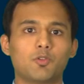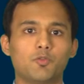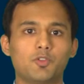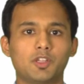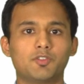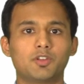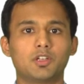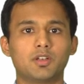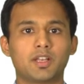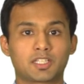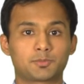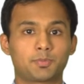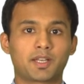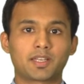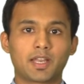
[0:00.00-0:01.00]
We will
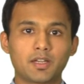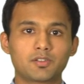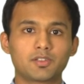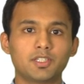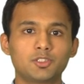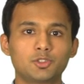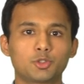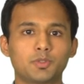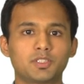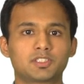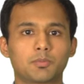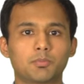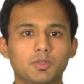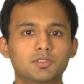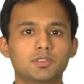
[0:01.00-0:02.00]
expect entries to be
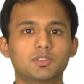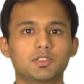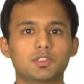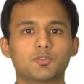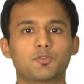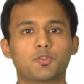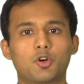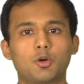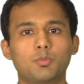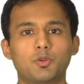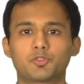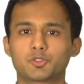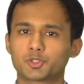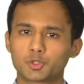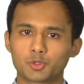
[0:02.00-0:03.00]
submitted in the form
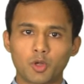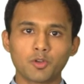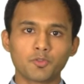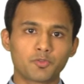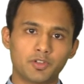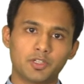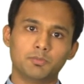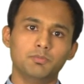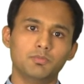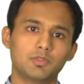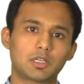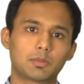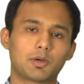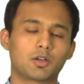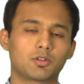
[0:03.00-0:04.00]
of a short film
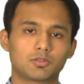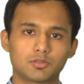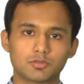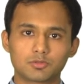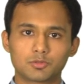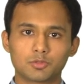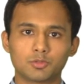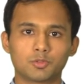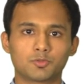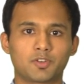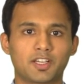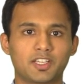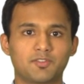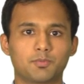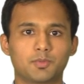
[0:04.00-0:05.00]
about two to
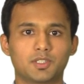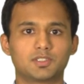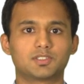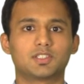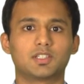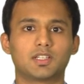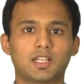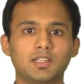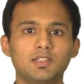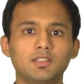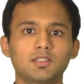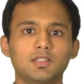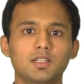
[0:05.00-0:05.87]
five minutes in length,